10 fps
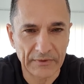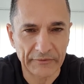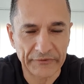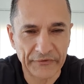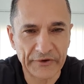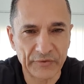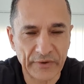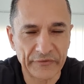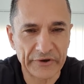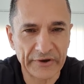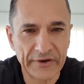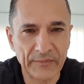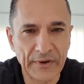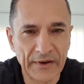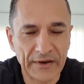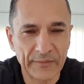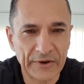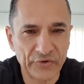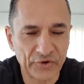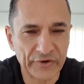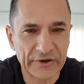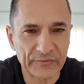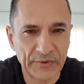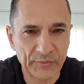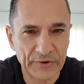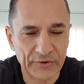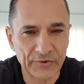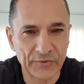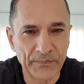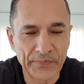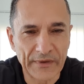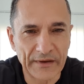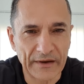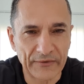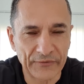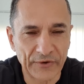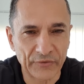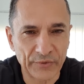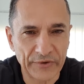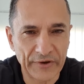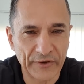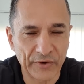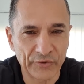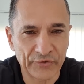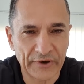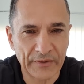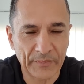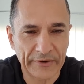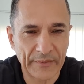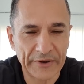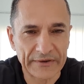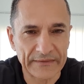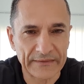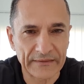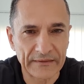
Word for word: refer to every time and make sure that what we do uh, falls within those uh, parameters.